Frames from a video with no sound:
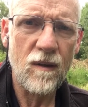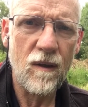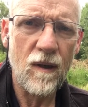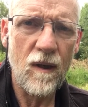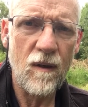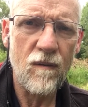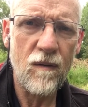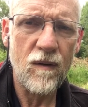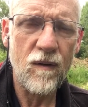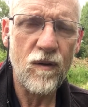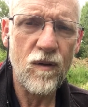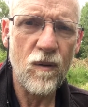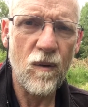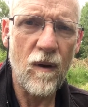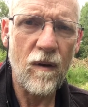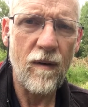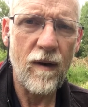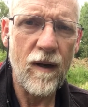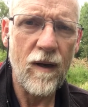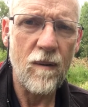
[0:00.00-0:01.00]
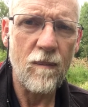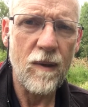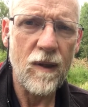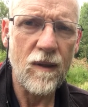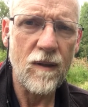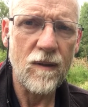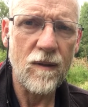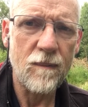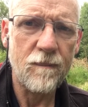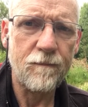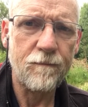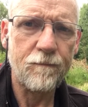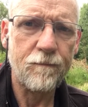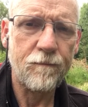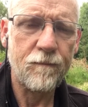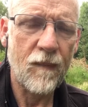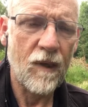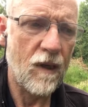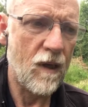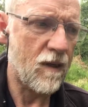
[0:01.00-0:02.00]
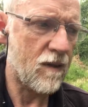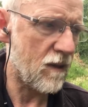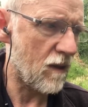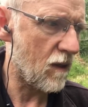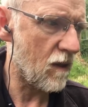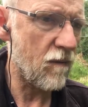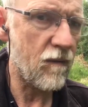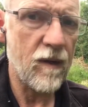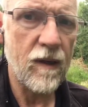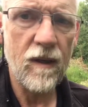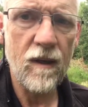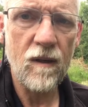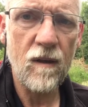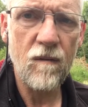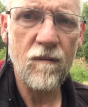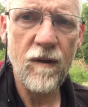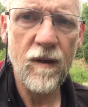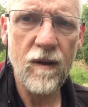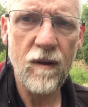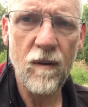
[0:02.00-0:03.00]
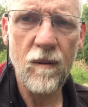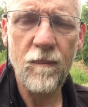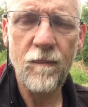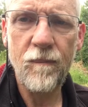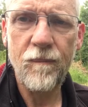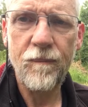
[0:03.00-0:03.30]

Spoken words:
even to our enemies. There's a lovely little video.